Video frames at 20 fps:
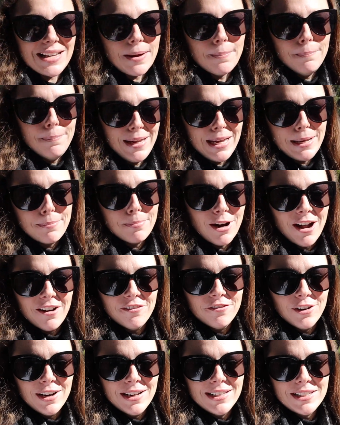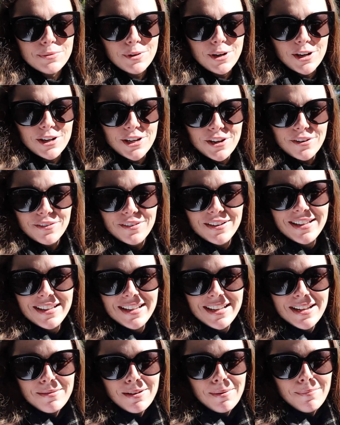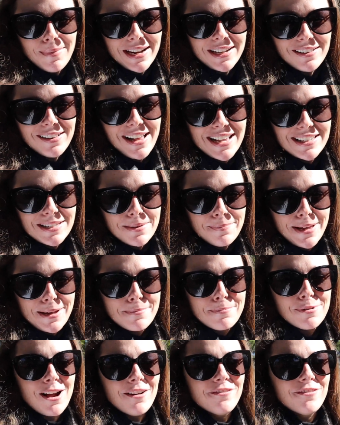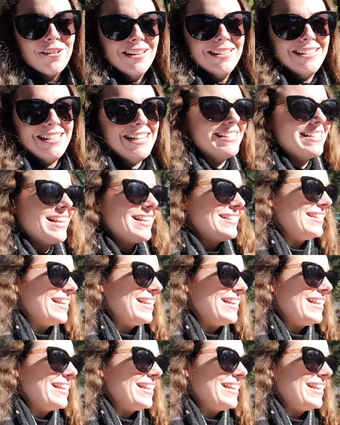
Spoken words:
a big preference. Where are you? But Michael has a big preference. He says